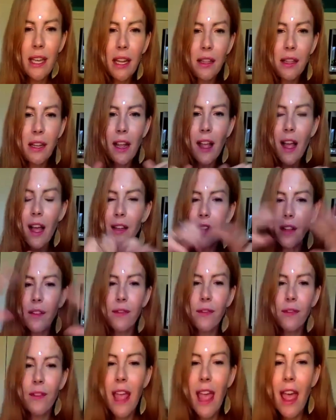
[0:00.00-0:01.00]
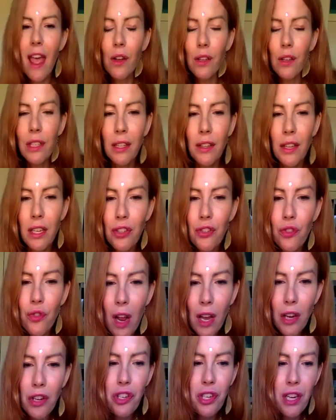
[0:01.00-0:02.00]
the god of chaos and
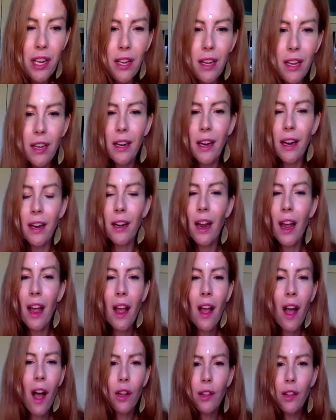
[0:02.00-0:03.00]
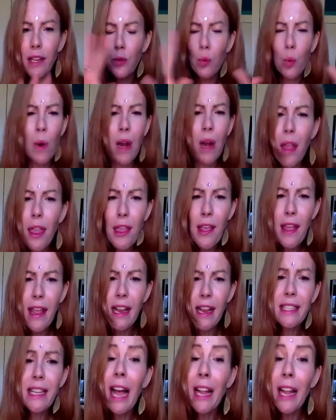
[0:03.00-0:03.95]
destruction, and all these weird things,